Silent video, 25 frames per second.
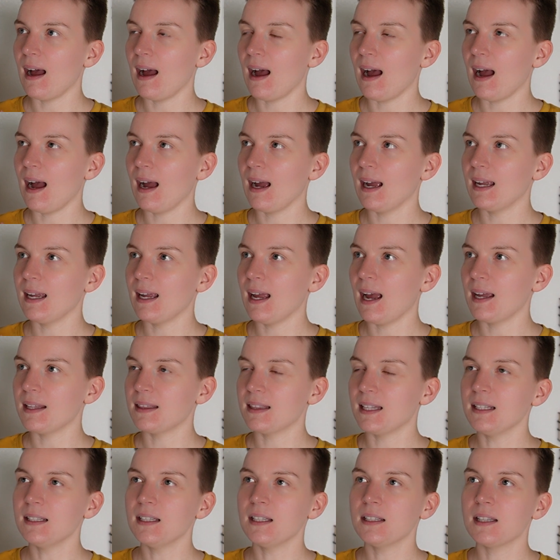I
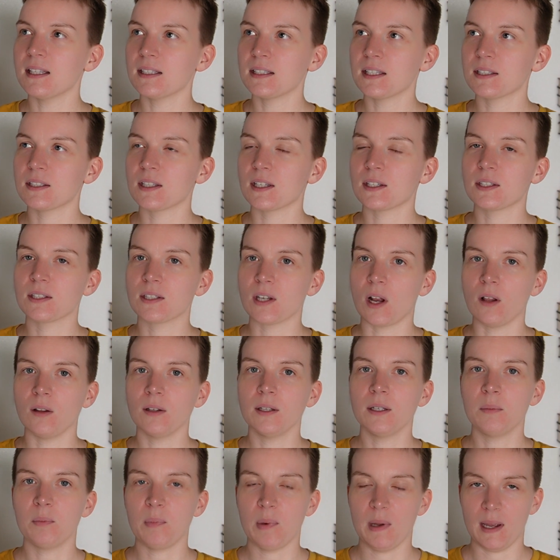think that this is a
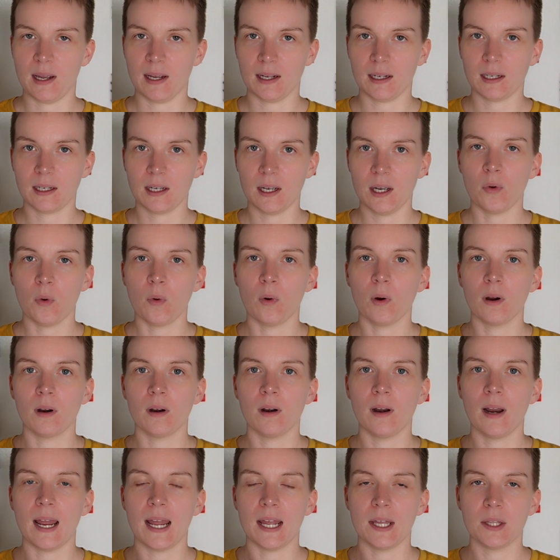solid pick
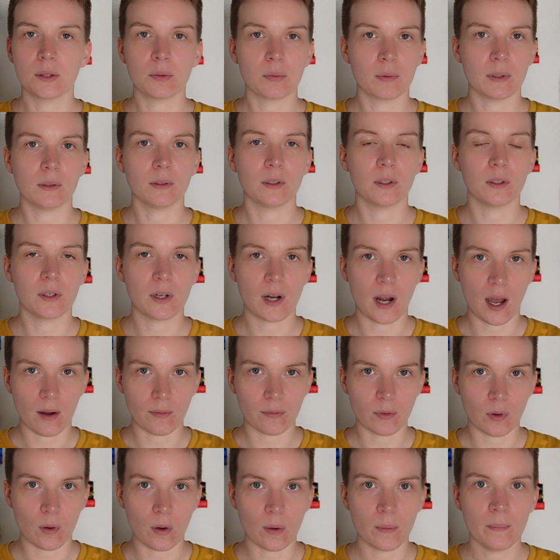for a thriller
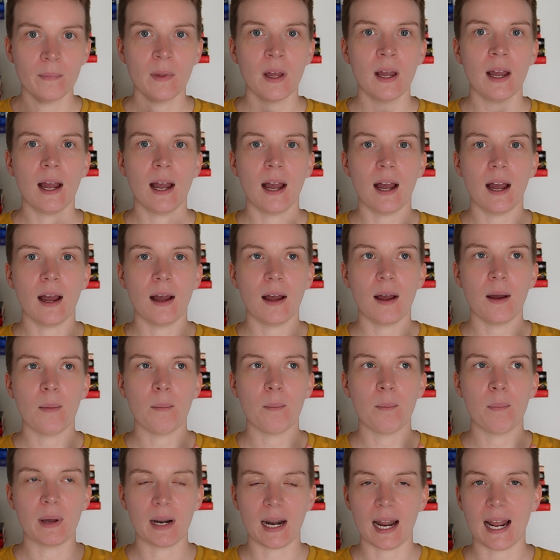novel,
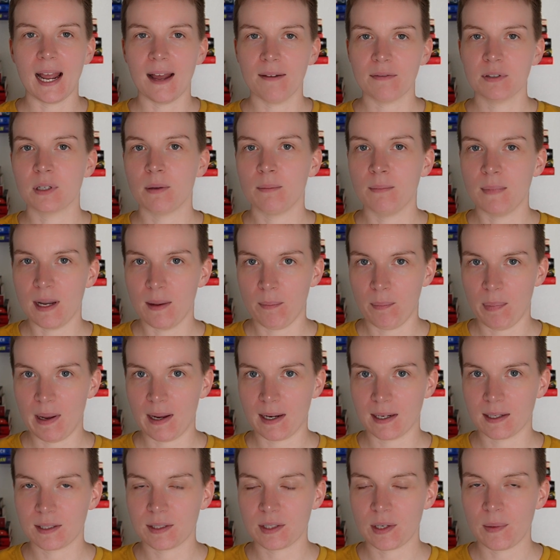but I have some
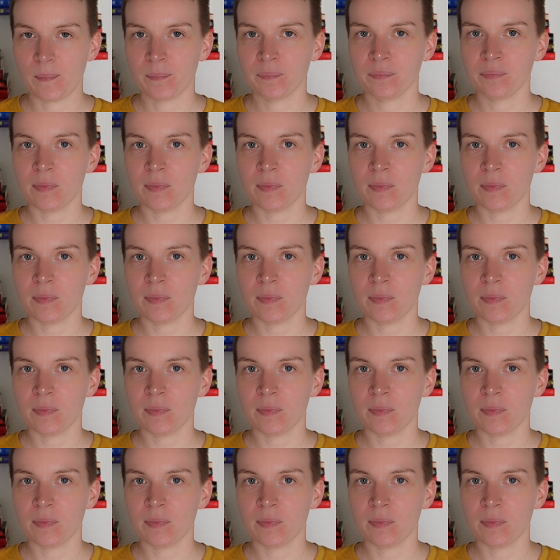nitpicks.